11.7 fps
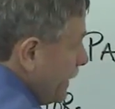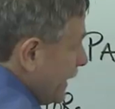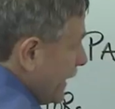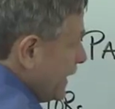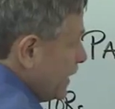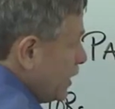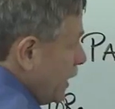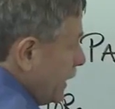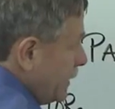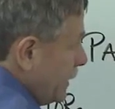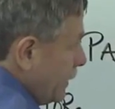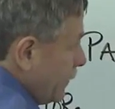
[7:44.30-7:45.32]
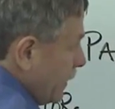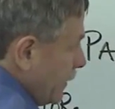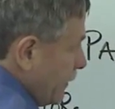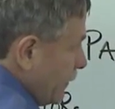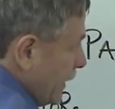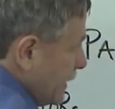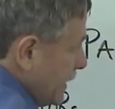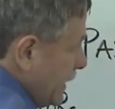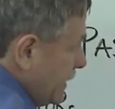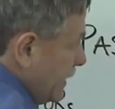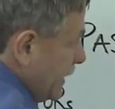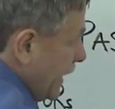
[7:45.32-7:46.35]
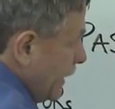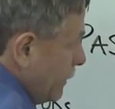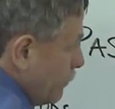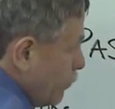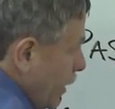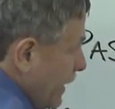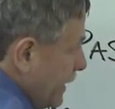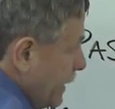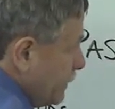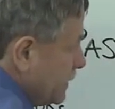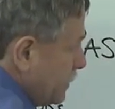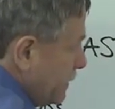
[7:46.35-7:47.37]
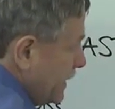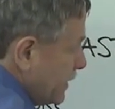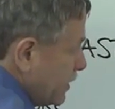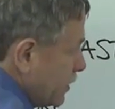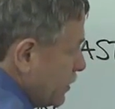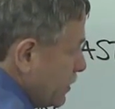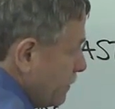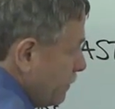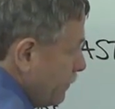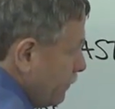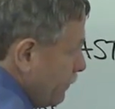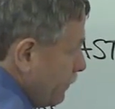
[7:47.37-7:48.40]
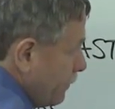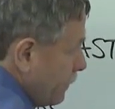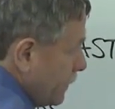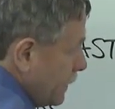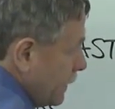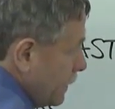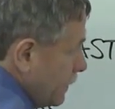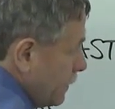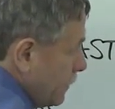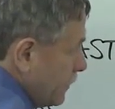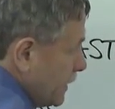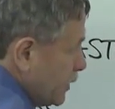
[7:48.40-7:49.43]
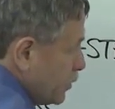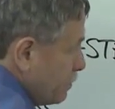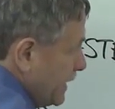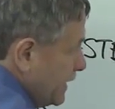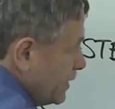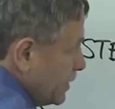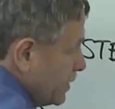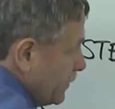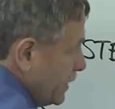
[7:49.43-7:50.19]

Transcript: and I can cut it, if I can take DNA, break it up into pieces, these are pieces of